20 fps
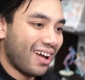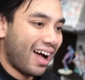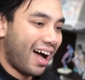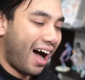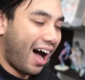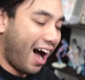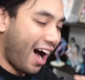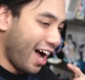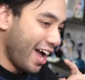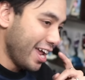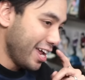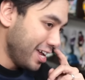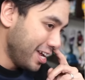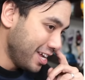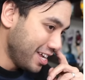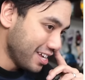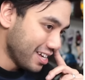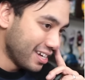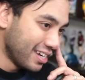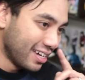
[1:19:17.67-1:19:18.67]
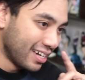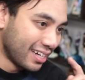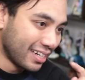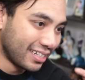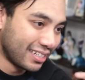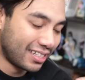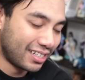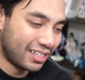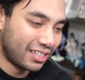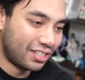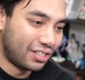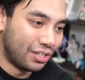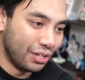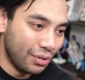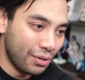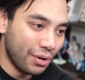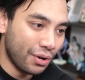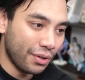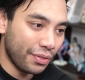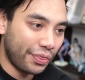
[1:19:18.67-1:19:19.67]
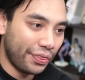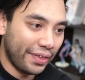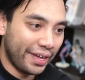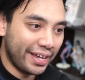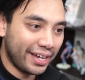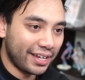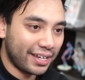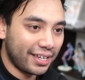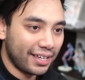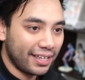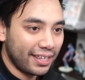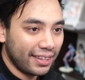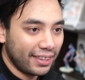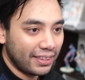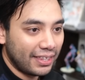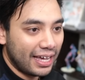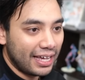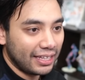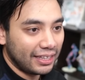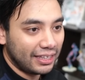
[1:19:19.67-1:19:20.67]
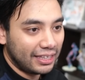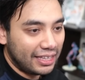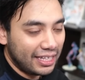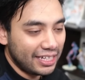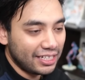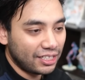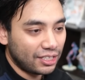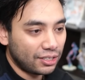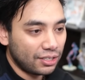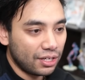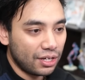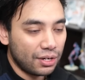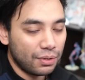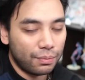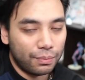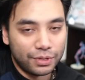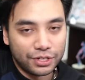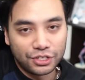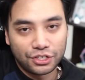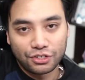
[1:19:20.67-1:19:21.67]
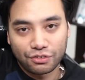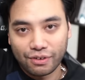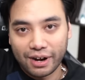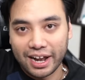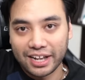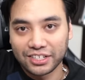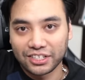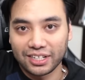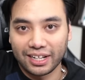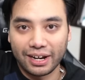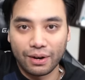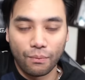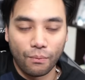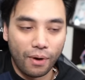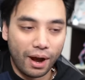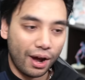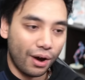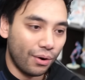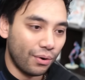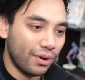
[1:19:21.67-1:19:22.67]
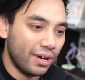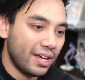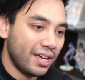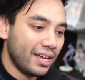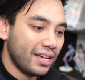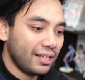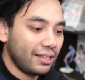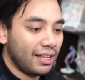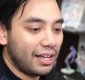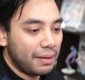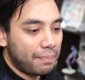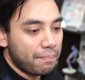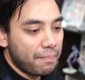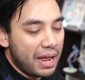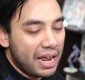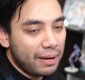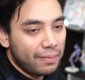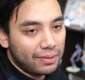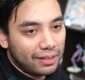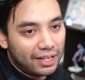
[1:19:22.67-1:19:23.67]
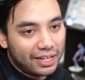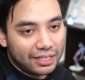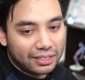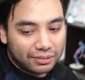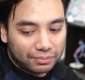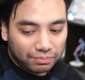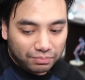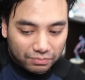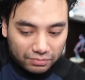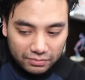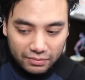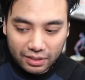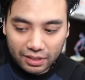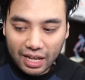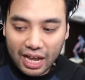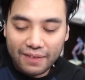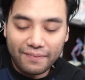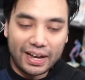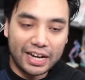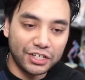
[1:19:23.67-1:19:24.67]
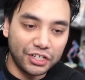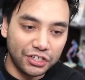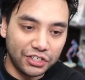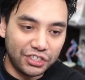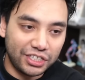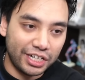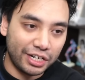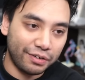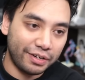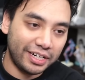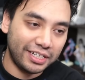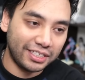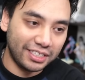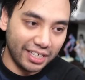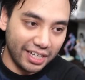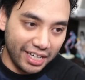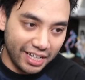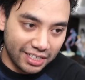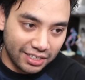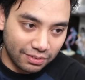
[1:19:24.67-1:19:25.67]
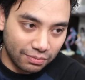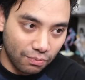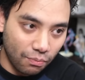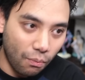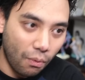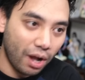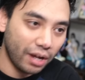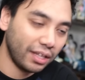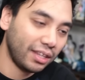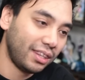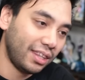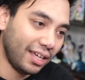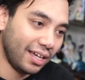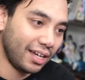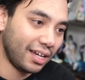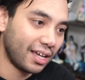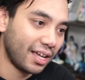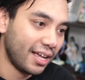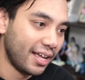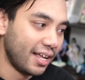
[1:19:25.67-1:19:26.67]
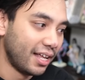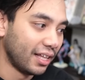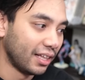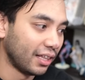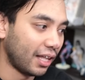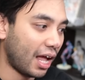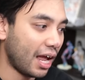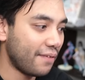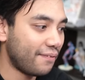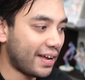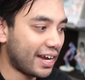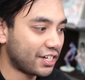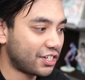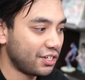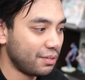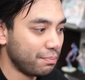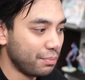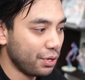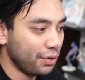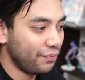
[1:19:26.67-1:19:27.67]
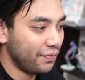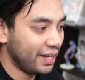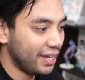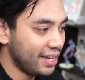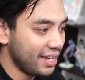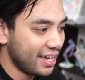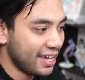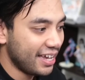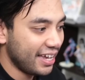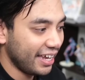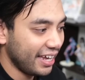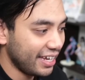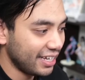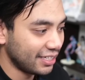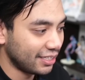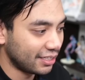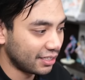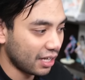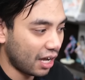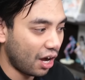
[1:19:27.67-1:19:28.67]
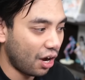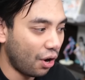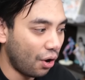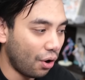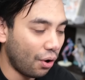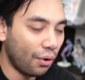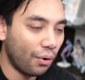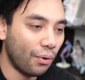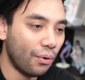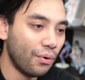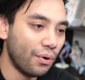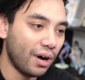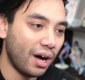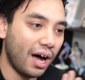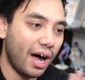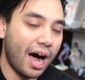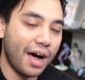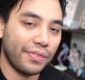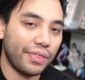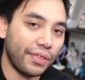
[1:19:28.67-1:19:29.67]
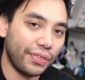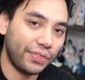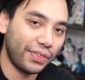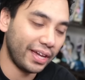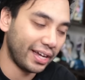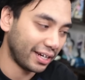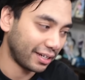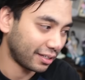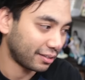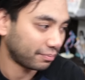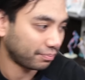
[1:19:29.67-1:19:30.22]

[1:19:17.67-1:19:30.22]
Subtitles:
I do not think that this would translate well. Like live action series is one thing, live action movie is a whole other thing.